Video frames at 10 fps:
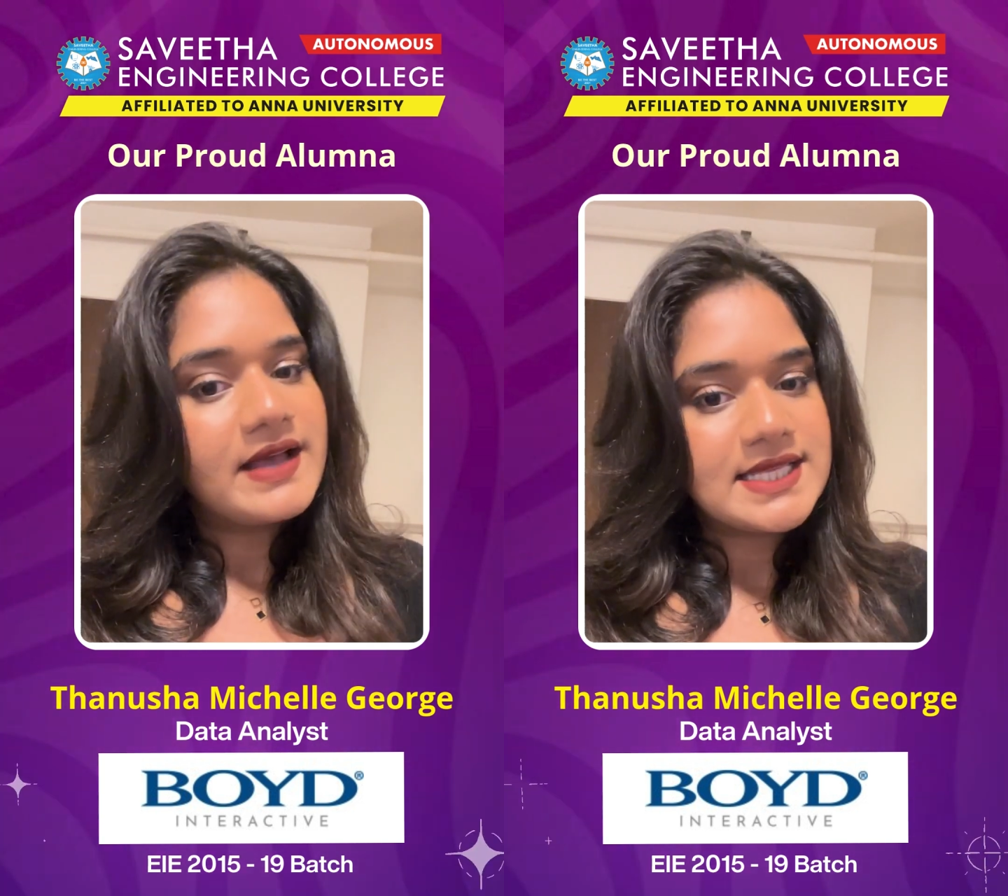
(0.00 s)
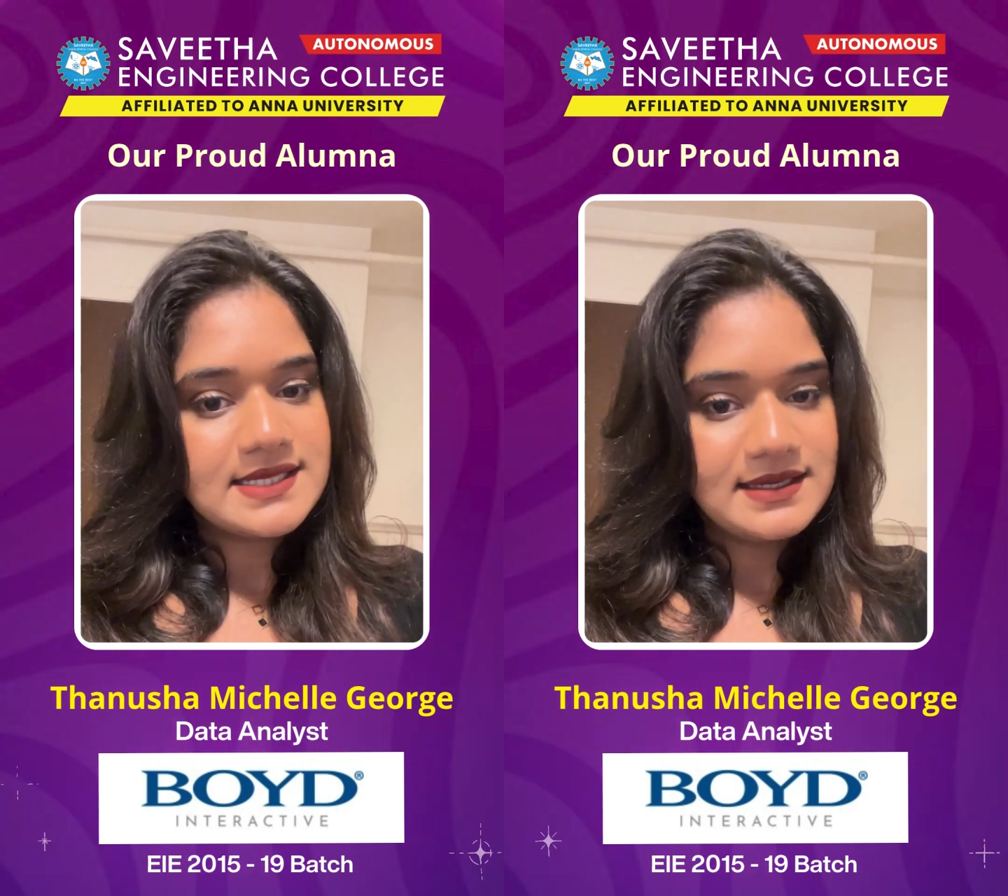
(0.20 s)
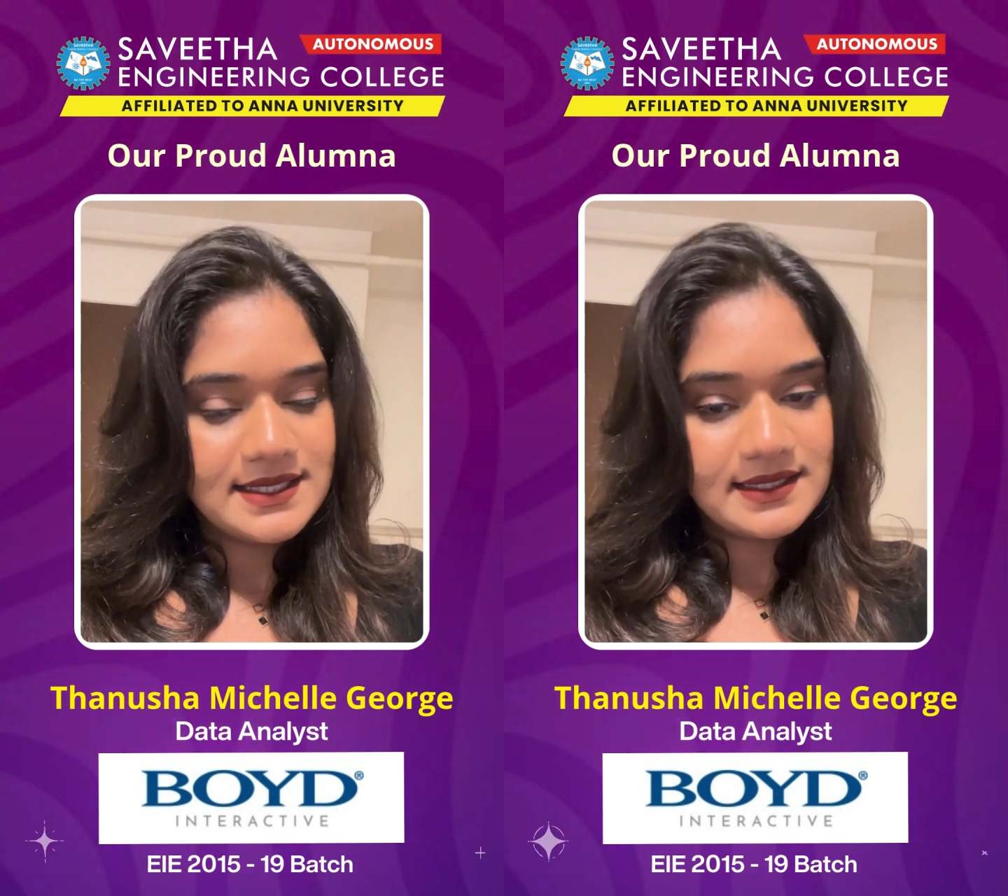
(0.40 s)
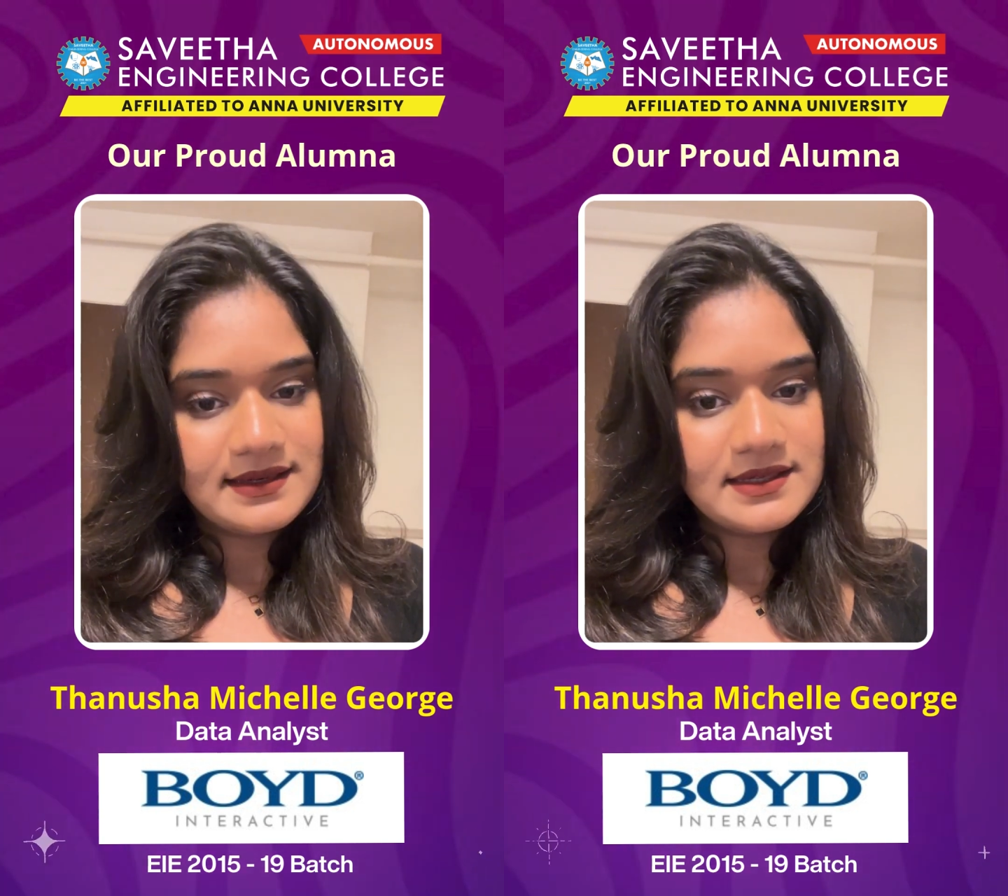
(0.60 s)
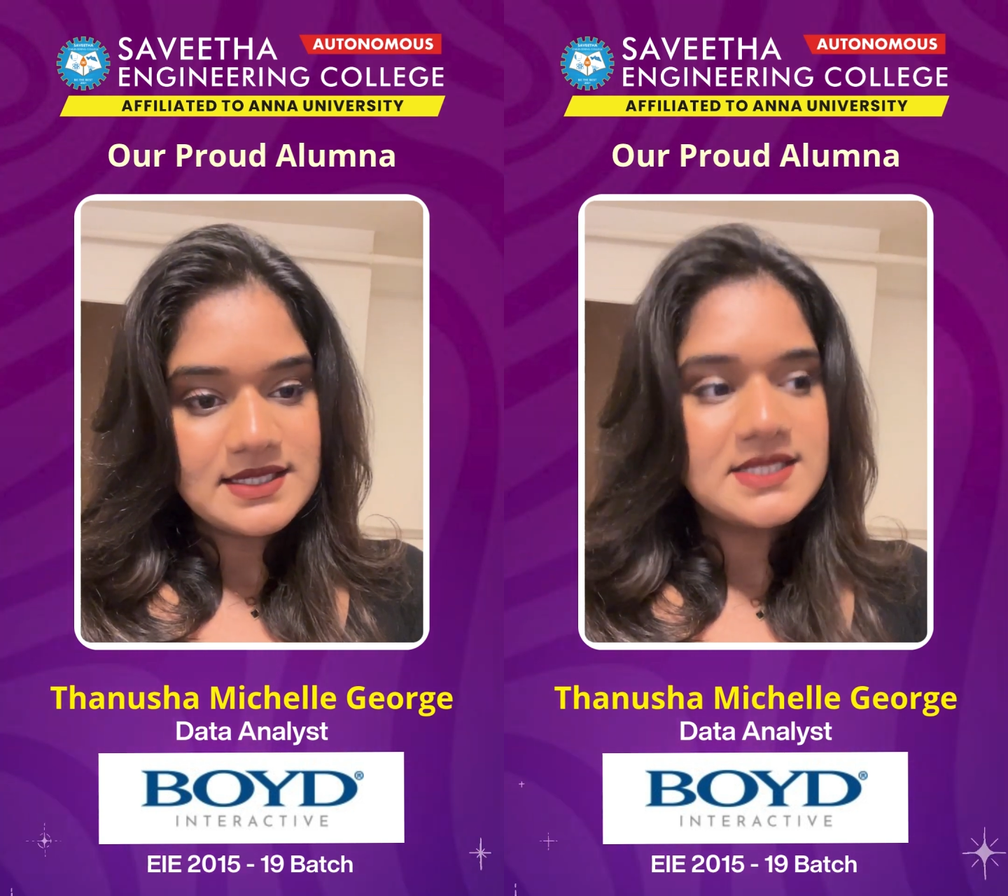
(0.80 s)
as a data
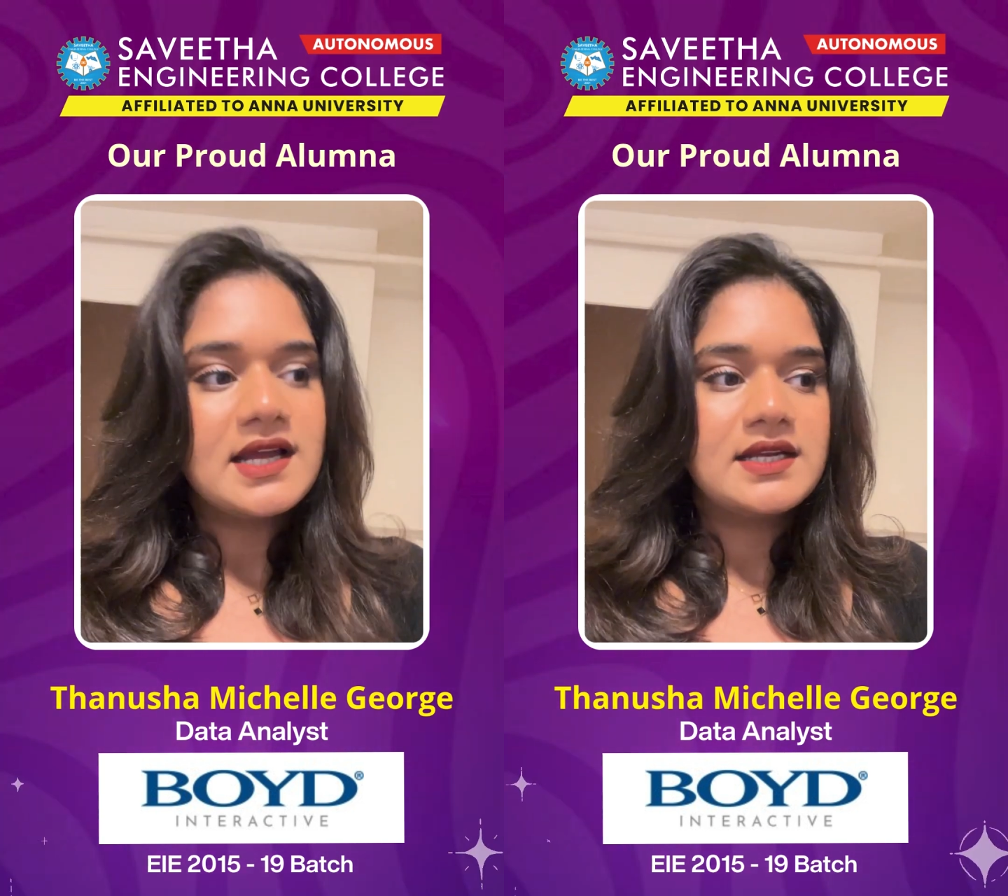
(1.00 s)
analyst